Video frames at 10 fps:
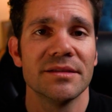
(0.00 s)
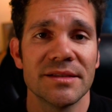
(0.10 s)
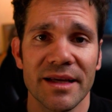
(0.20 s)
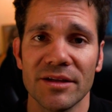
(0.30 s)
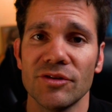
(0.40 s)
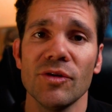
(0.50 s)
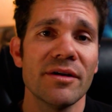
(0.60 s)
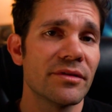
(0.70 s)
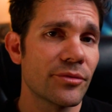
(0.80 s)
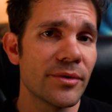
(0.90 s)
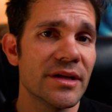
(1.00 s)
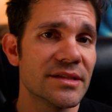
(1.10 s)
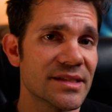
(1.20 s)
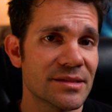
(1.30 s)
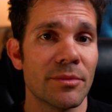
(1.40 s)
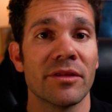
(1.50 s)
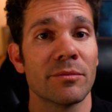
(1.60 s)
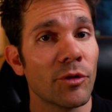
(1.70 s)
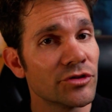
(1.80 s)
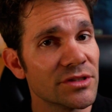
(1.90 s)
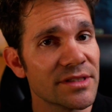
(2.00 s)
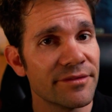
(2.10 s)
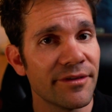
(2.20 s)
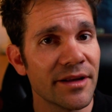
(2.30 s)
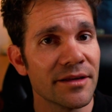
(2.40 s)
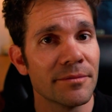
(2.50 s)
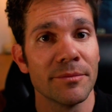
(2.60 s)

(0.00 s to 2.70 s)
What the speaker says: Second, do you have a 3 to 6 month emergency fund?